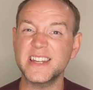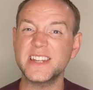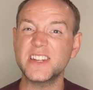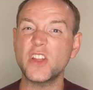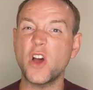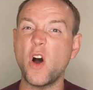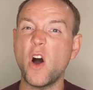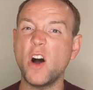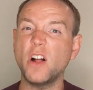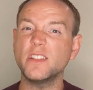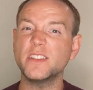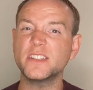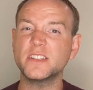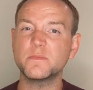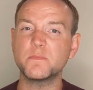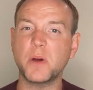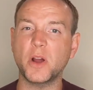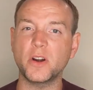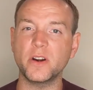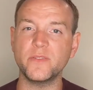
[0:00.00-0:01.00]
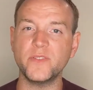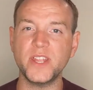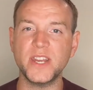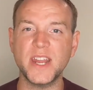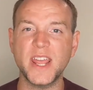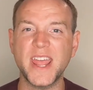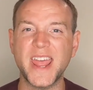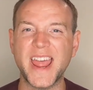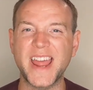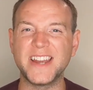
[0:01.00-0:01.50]
tallest part of
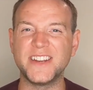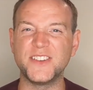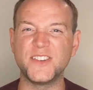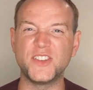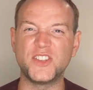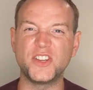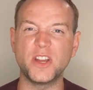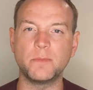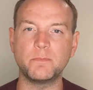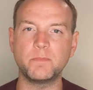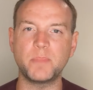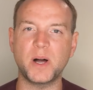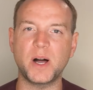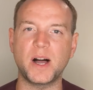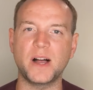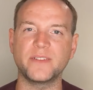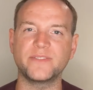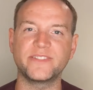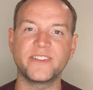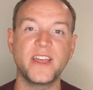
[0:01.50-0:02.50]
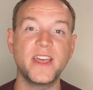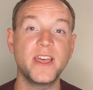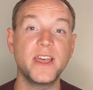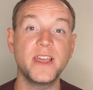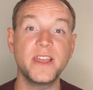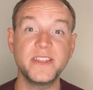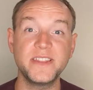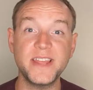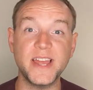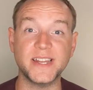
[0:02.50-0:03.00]
it and jump off.
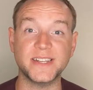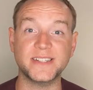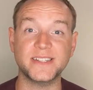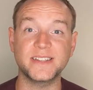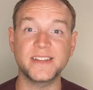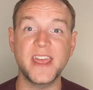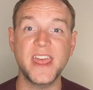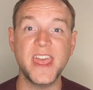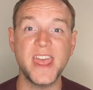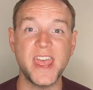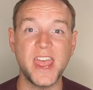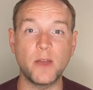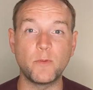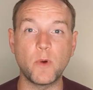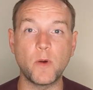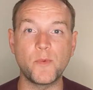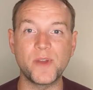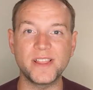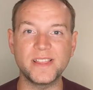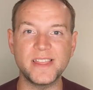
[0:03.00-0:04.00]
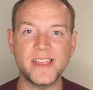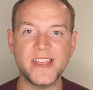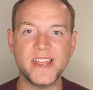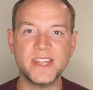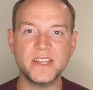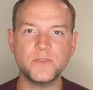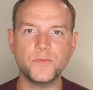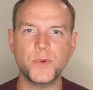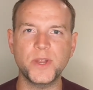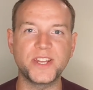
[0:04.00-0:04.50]
Yes, and when we
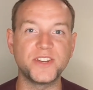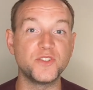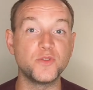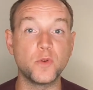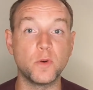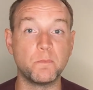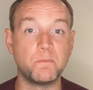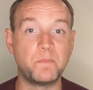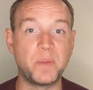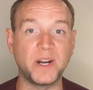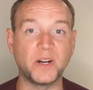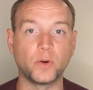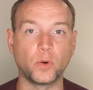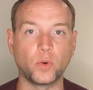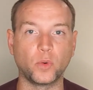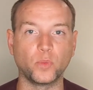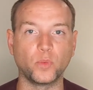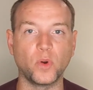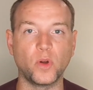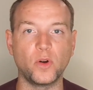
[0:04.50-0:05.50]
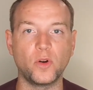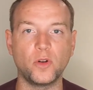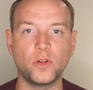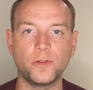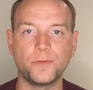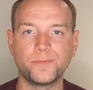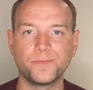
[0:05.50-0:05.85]
land, we can do a barrel roll.